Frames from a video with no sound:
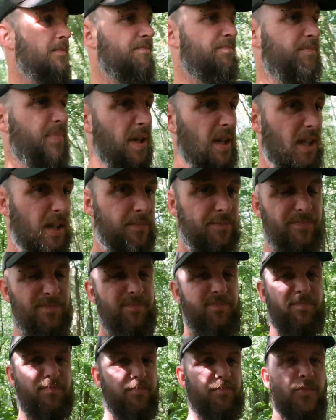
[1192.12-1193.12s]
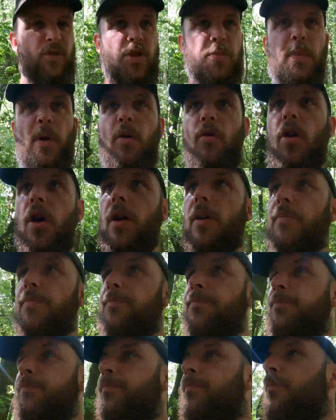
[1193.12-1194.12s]
but should be alright.
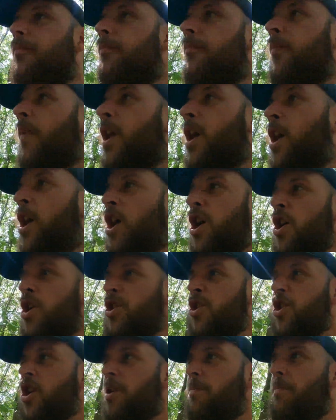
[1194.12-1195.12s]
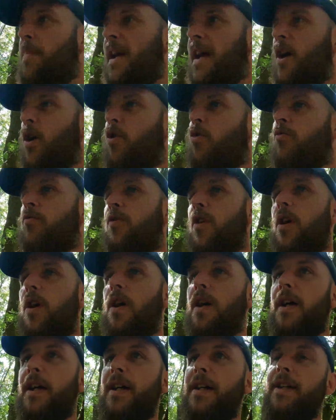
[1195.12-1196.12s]
Should be
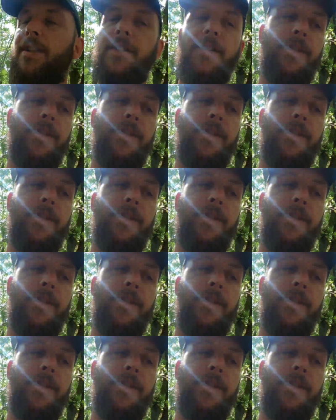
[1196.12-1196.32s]
alright.